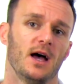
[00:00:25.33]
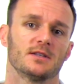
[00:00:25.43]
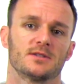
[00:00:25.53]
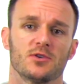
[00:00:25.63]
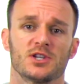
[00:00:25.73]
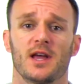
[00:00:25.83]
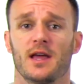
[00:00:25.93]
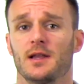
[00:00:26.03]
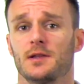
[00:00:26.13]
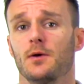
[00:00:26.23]

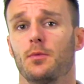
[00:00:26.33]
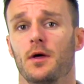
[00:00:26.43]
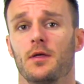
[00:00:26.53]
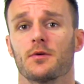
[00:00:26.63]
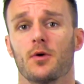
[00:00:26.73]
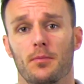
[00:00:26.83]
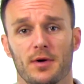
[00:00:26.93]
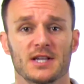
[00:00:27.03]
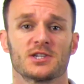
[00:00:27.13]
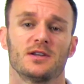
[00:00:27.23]
associated with
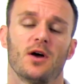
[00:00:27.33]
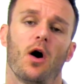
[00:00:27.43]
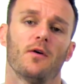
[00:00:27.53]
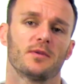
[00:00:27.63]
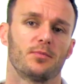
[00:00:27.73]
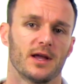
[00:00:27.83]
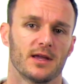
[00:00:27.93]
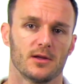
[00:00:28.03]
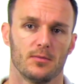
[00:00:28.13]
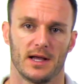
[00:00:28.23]
compression of the
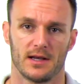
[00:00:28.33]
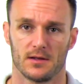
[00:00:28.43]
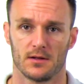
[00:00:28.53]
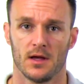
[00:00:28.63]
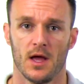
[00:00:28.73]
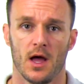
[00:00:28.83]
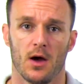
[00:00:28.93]
brachial bundle,